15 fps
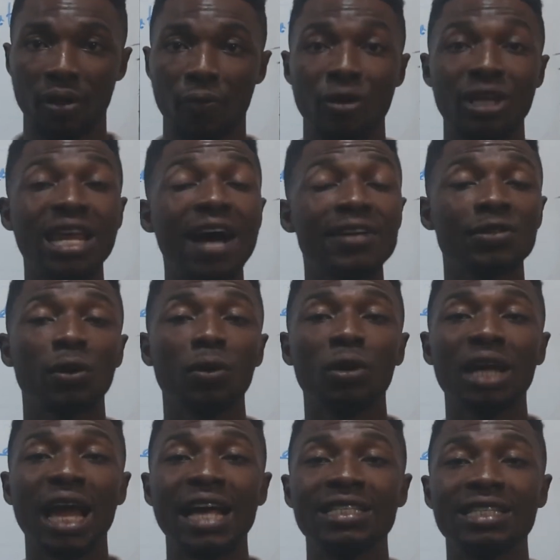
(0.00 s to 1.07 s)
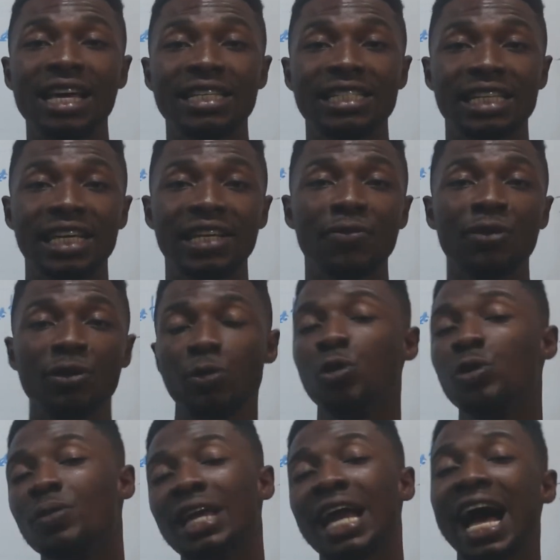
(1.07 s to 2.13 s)
Without colonization, we
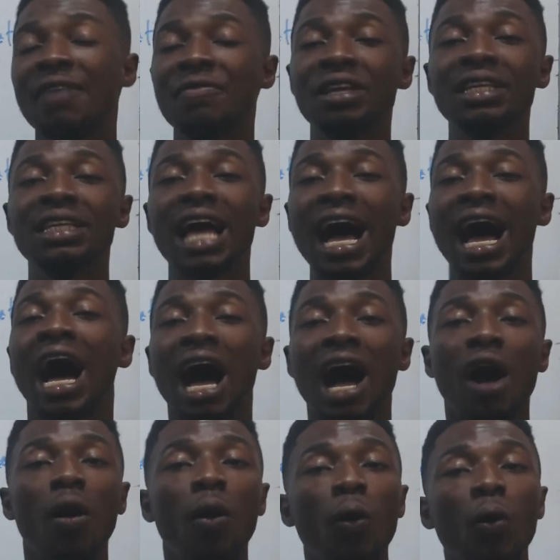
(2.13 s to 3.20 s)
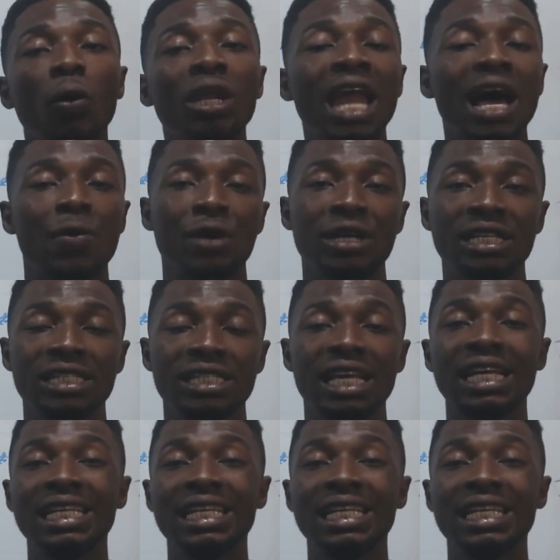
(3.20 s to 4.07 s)
would be having our own languages,